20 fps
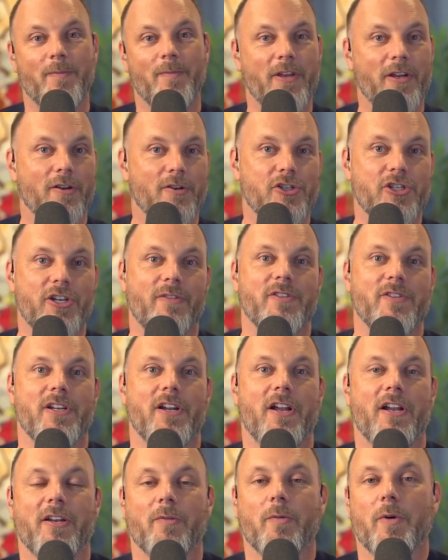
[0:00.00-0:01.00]
shoves it
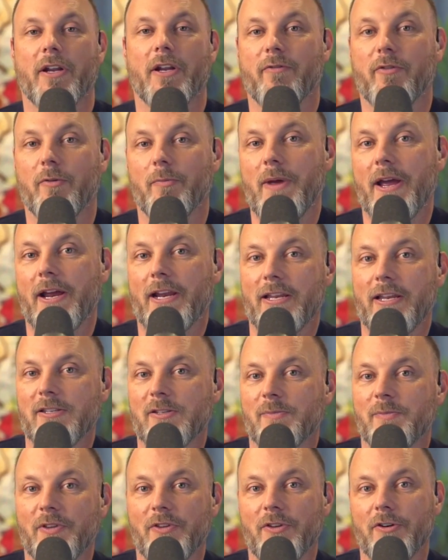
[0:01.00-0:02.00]
onto whatever
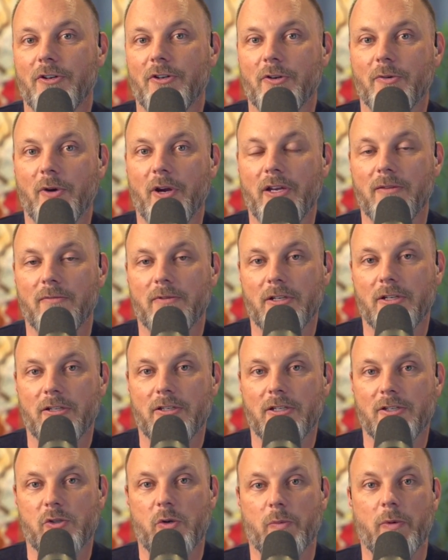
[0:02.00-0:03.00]
mechanism that they're doing to
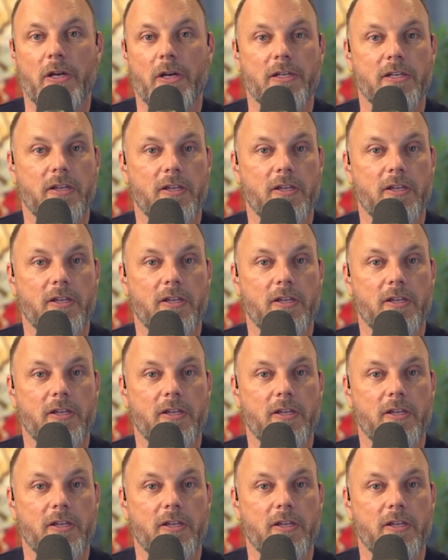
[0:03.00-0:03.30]
distribute it to the